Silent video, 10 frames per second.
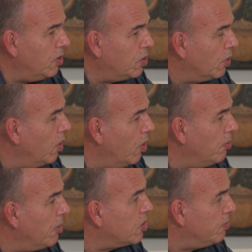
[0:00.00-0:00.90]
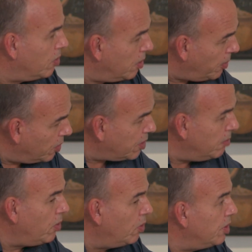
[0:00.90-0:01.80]
should learn much more about
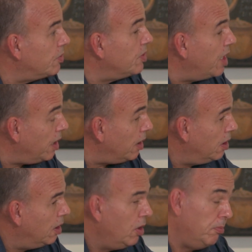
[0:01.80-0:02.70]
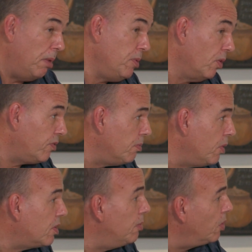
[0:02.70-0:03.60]
Cambodia today. Maybe also
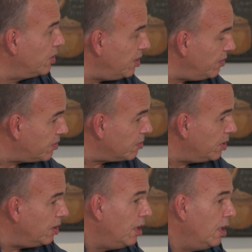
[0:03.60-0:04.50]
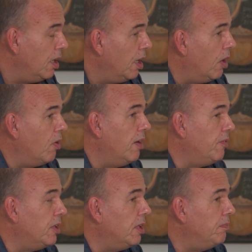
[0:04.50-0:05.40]
about Cambodian history. Yeah.
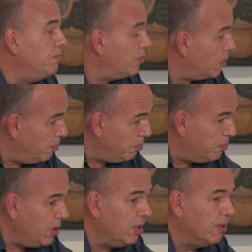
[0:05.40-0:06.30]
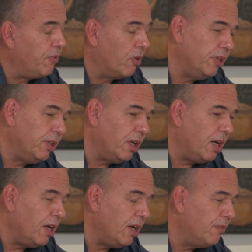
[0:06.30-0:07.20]
However, being a foreigner,
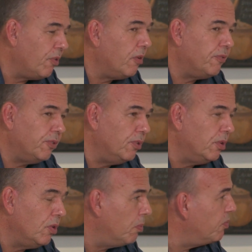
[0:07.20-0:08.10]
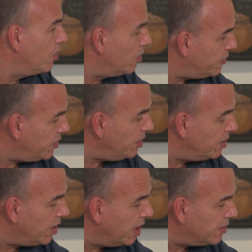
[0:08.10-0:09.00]
I have often observed here
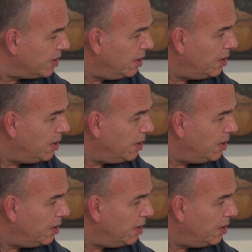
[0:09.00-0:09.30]
that